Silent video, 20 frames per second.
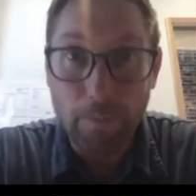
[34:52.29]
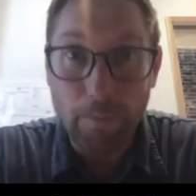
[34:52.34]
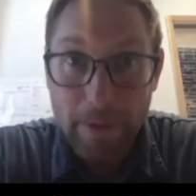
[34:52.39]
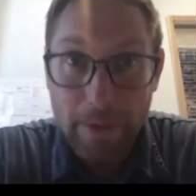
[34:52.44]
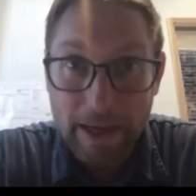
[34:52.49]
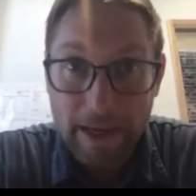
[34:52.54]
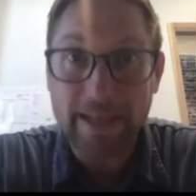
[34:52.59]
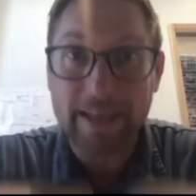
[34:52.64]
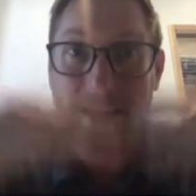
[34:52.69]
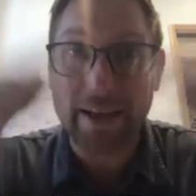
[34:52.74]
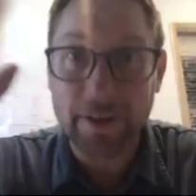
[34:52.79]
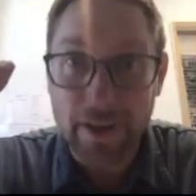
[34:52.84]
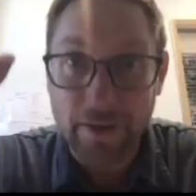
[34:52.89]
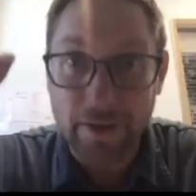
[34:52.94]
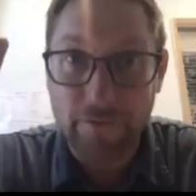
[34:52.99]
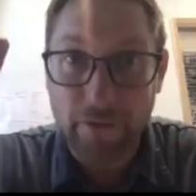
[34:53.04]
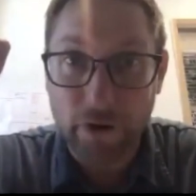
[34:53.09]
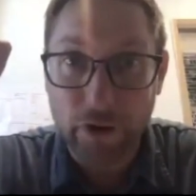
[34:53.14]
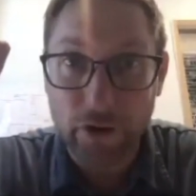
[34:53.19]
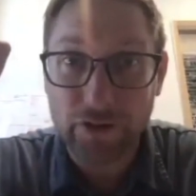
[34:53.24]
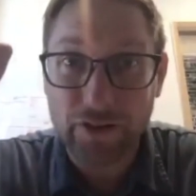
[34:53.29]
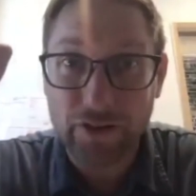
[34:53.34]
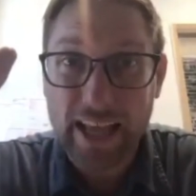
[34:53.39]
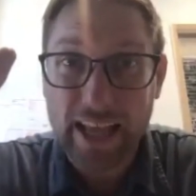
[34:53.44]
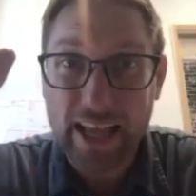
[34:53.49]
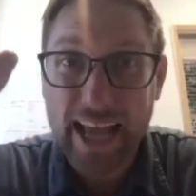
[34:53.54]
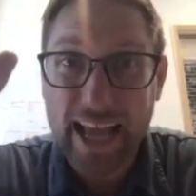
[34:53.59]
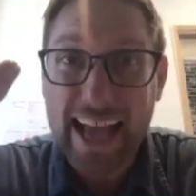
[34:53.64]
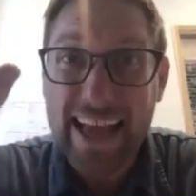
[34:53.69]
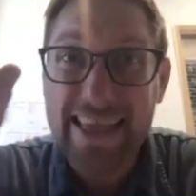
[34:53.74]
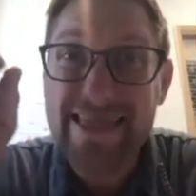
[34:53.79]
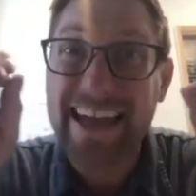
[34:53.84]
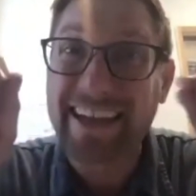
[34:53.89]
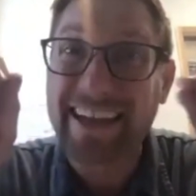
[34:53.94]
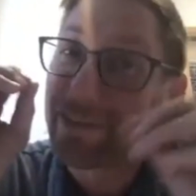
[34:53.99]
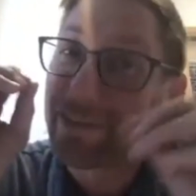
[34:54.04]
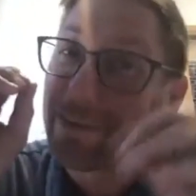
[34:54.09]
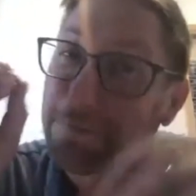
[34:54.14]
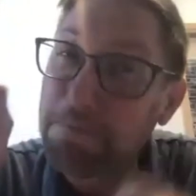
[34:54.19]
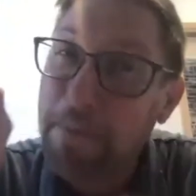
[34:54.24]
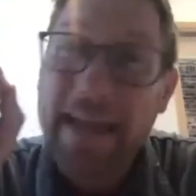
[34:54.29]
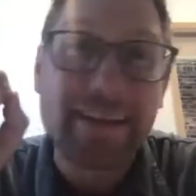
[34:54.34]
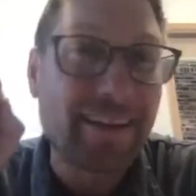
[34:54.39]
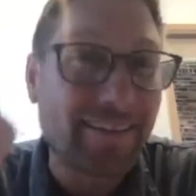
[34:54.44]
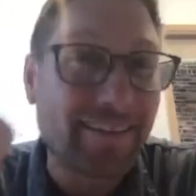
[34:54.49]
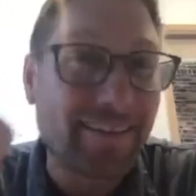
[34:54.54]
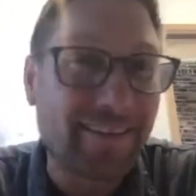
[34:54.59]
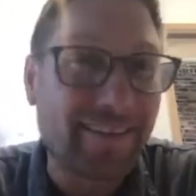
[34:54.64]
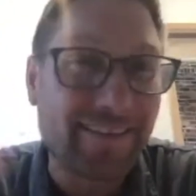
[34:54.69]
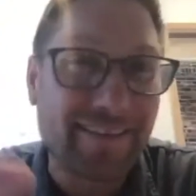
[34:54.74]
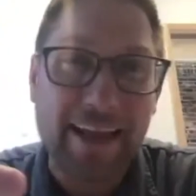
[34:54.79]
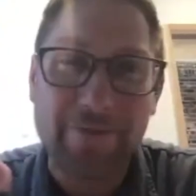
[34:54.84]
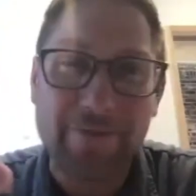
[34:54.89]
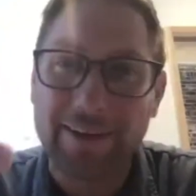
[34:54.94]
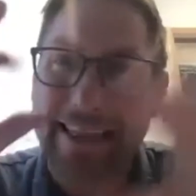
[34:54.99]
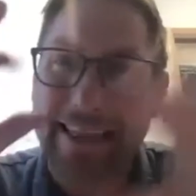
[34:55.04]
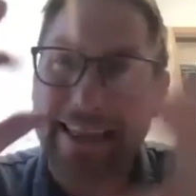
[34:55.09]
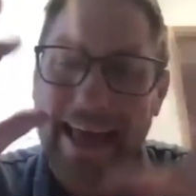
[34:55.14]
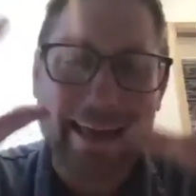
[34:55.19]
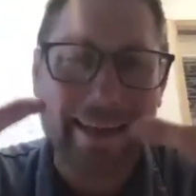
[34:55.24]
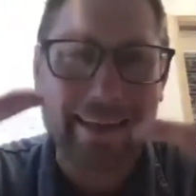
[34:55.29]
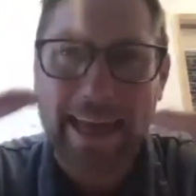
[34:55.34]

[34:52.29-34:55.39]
obedient in the first and then spend a savings,